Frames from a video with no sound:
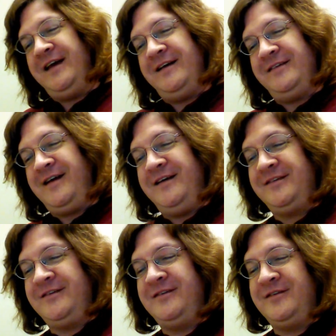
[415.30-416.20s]
king's
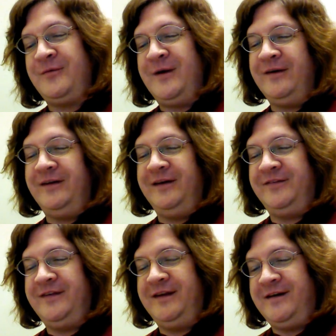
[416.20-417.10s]
eyes twinkled
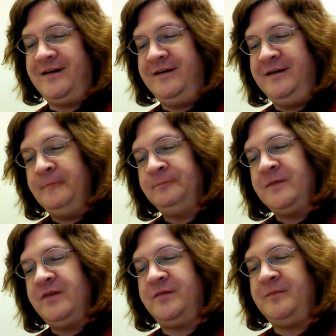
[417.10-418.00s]
as he nodded.
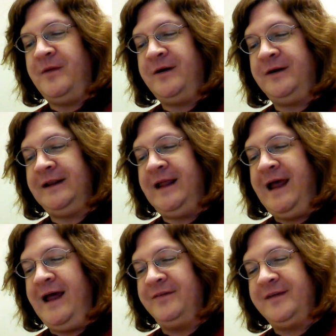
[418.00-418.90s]
Smart
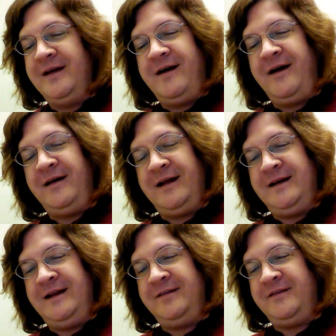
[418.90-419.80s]
lass. All
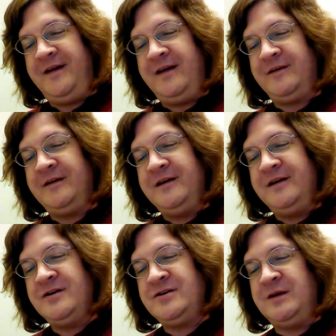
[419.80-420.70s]
I need is a favor.
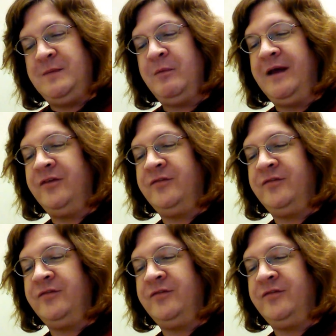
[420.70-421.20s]
Usually people